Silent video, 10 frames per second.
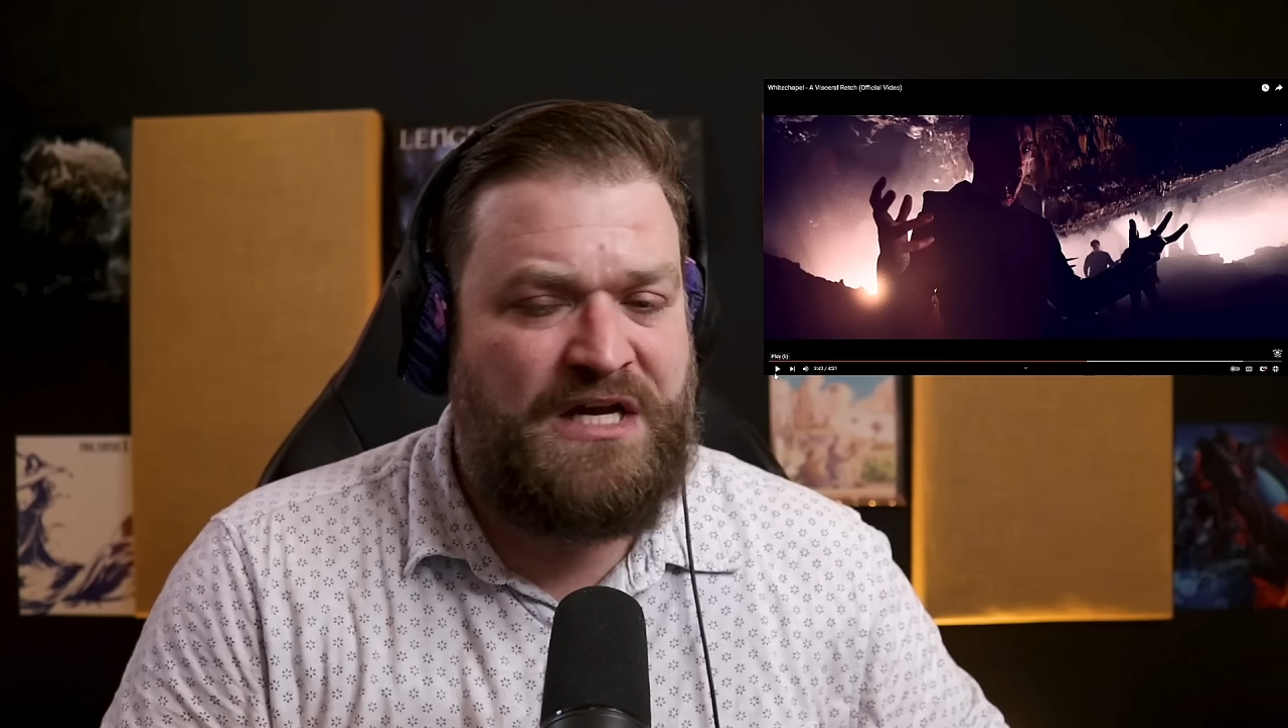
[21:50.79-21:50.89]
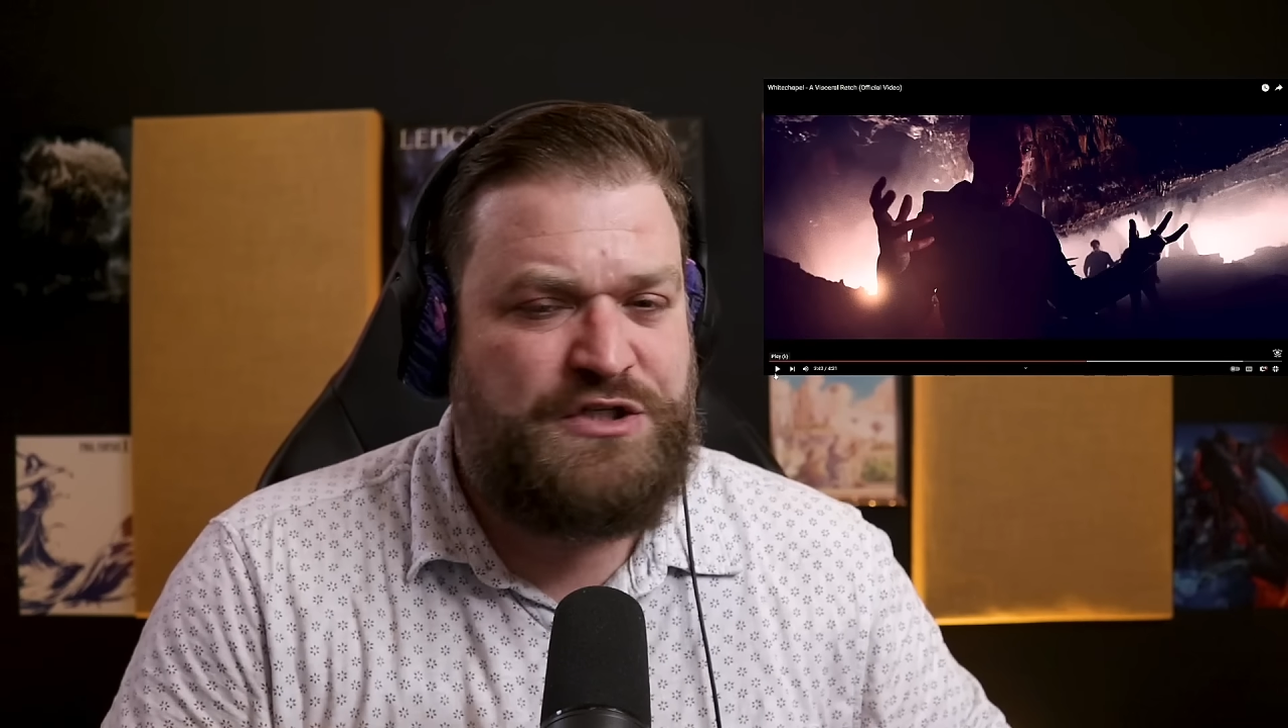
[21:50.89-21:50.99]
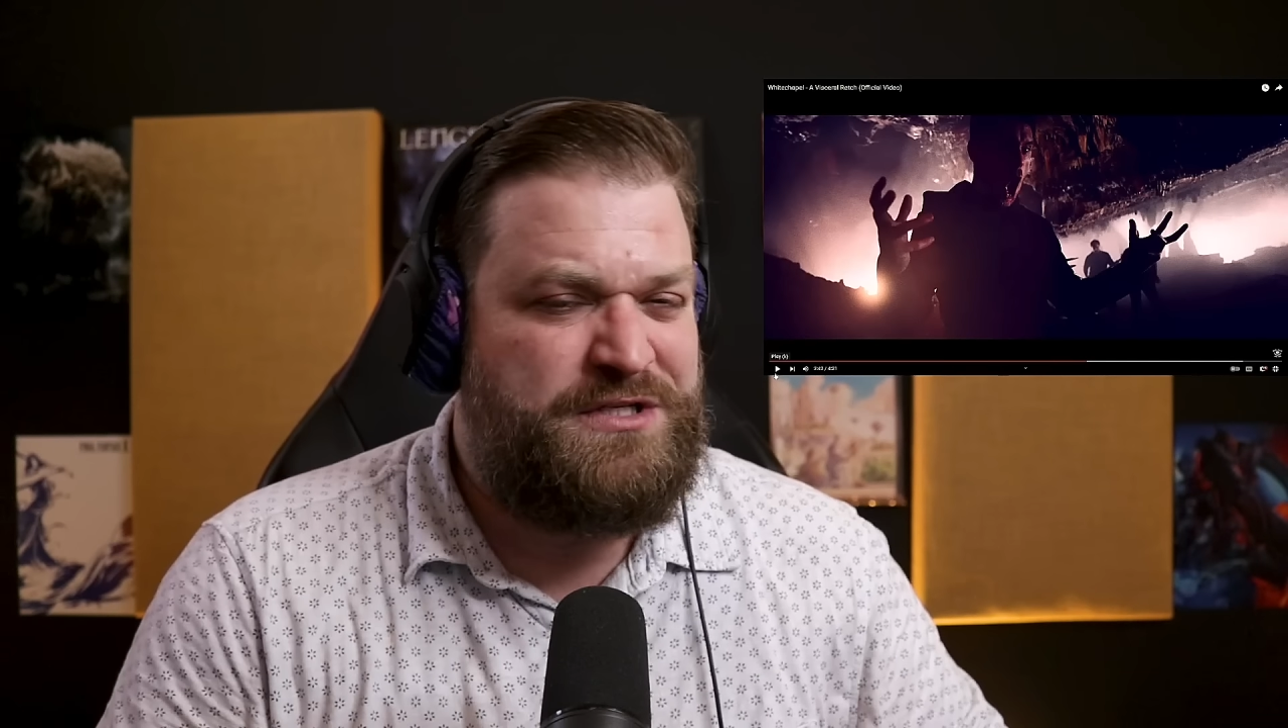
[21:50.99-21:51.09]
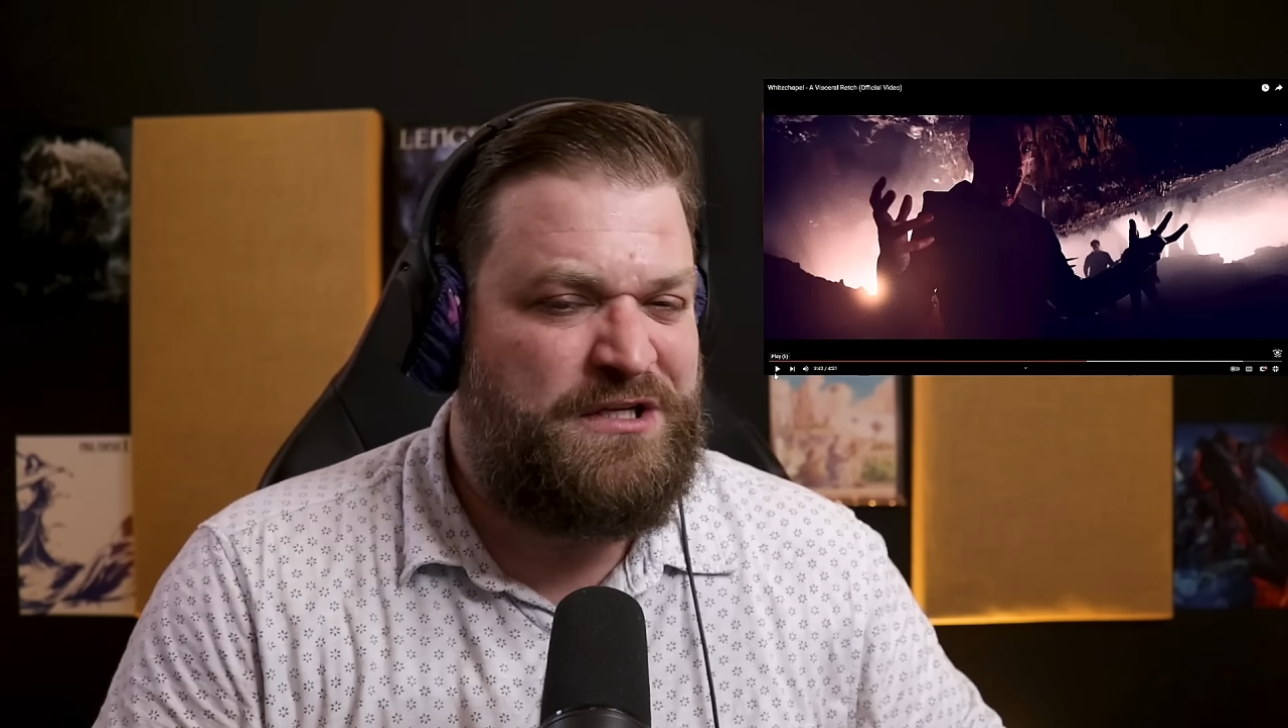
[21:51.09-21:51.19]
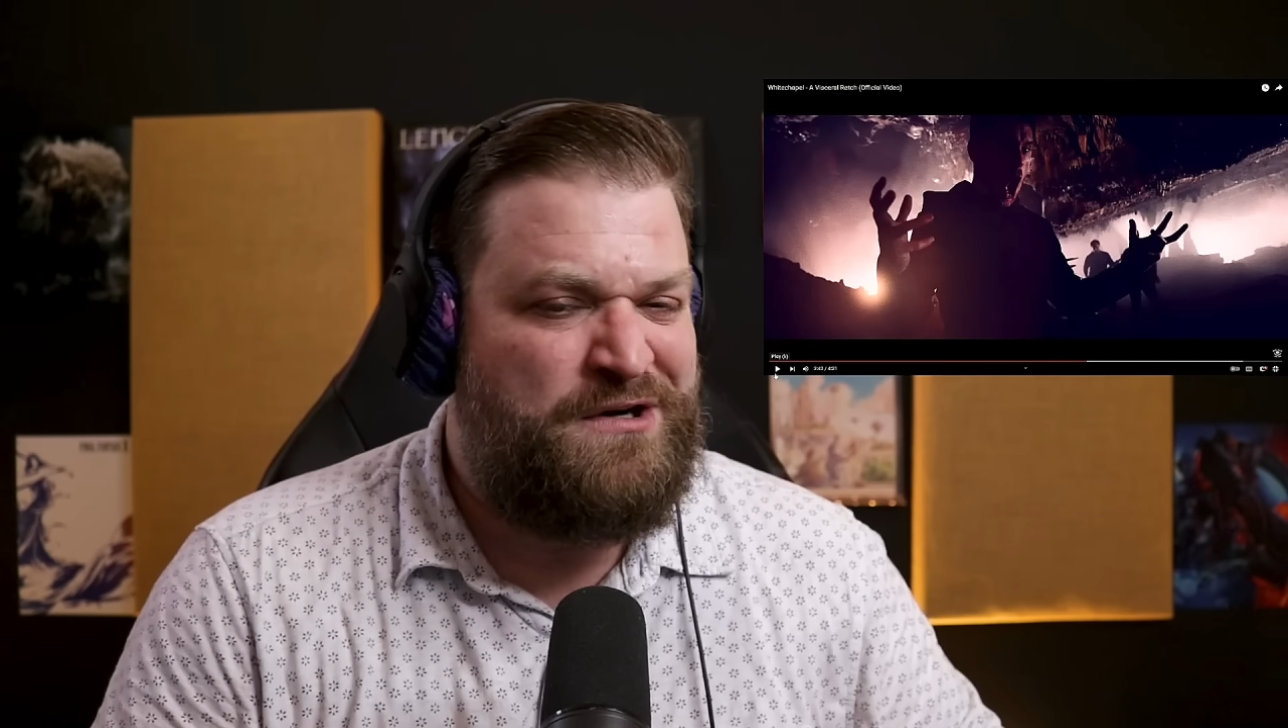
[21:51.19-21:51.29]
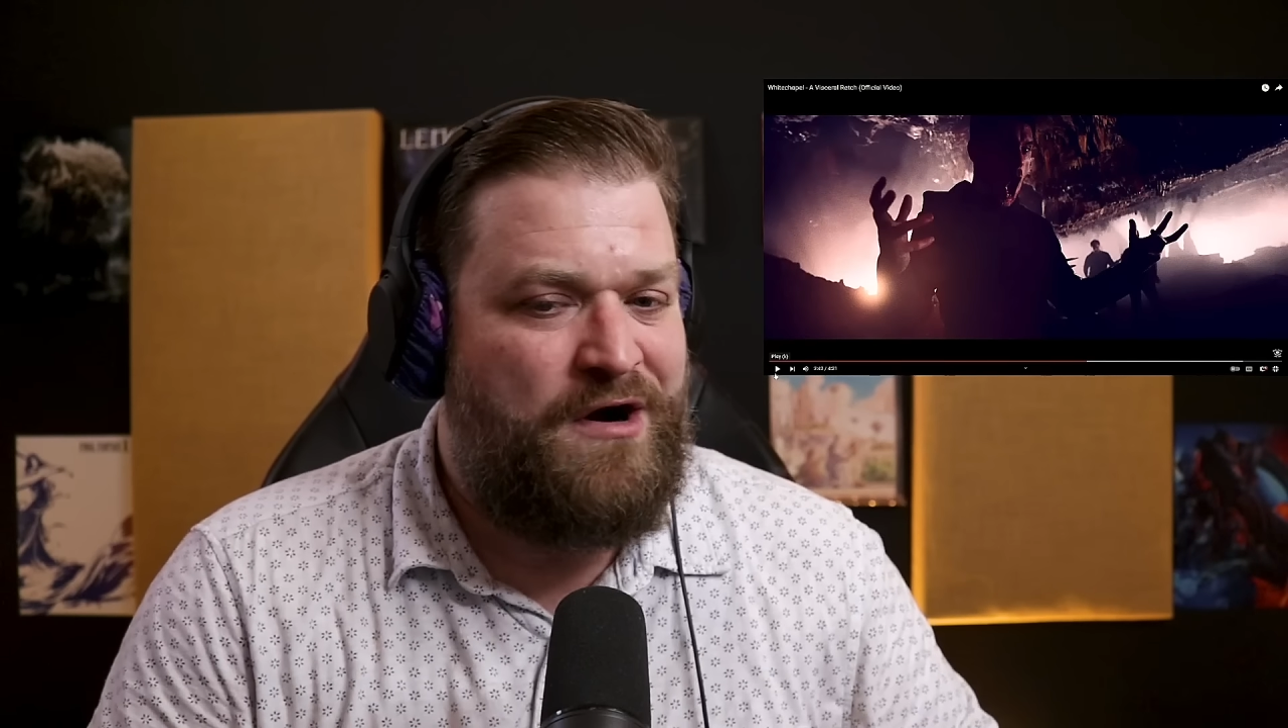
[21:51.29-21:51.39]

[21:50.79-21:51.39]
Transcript: so it's a little